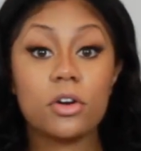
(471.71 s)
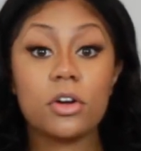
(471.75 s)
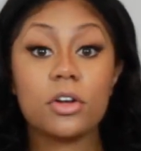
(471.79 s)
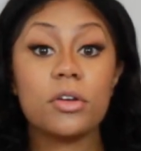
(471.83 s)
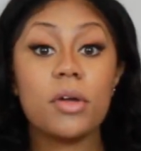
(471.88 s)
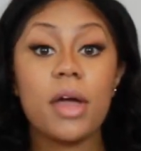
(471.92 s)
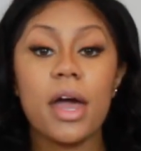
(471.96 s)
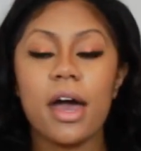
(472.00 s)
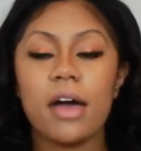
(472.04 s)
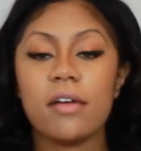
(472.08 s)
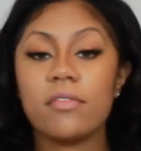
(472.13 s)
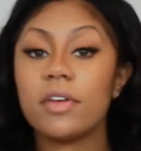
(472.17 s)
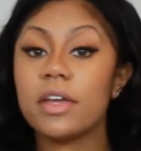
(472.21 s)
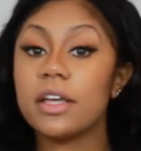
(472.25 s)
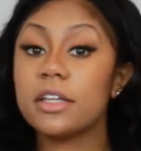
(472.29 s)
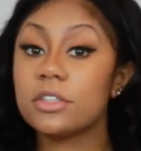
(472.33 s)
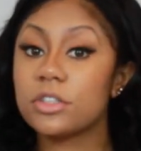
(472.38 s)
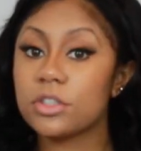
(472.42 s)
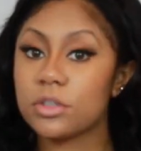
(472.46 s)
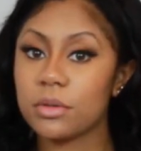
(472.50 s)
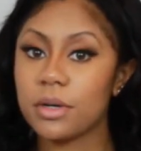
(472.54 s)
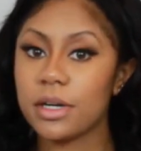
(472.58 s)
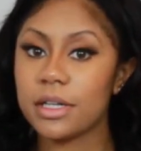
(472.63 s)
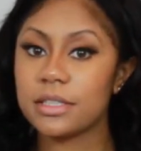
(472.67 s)
or you have
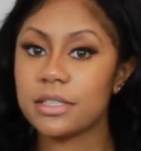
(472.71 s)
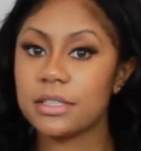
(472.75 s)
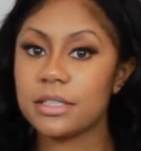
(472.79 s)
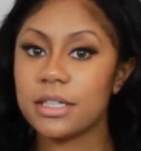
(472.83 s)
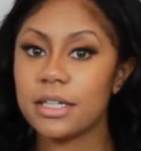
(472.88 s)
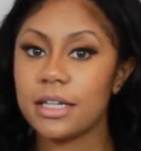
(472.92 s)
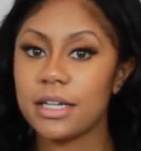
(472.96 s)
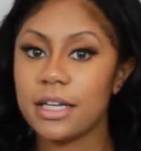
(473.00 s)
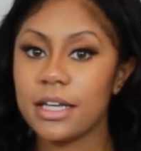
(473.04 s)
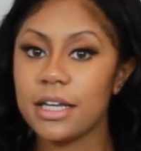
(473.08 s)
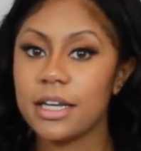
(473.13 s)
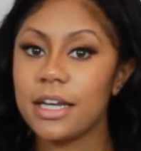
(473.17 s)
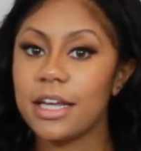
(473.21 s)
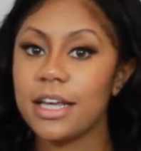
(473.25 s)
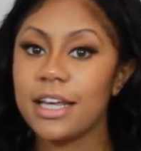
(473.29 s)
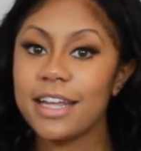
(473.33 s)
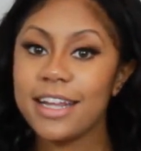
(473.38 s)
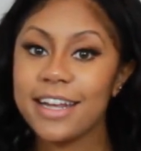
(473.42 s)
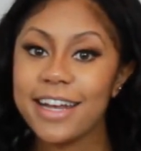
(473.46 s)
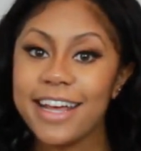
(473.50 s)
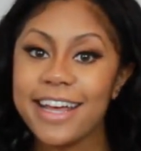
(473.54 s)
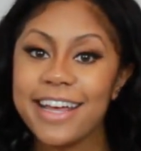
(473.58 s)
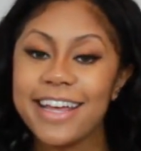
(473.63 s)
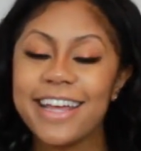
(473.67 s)
interested in
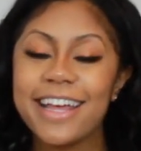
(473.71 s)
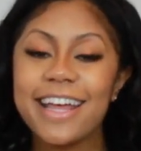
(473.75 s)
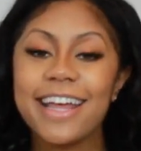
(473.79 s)
it.